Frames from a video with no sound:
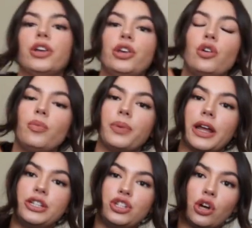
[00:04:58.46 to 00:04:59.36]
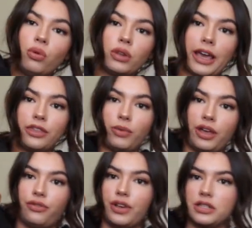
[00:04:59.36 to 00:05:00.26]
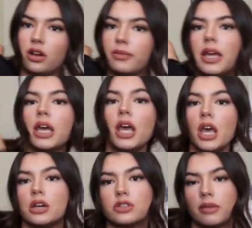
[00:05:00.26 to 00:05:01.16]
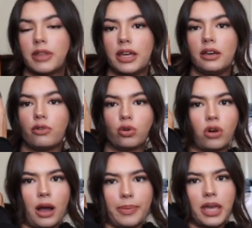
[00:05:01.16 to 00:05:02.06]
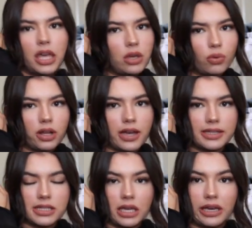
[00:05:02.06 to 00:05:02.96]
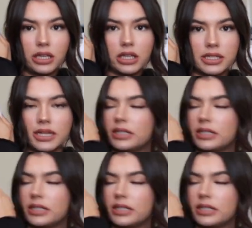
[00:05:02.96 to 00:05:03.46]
cute, but I don't like the way it fits on me. So I'm thinking of cropping it. What do you guys think? Is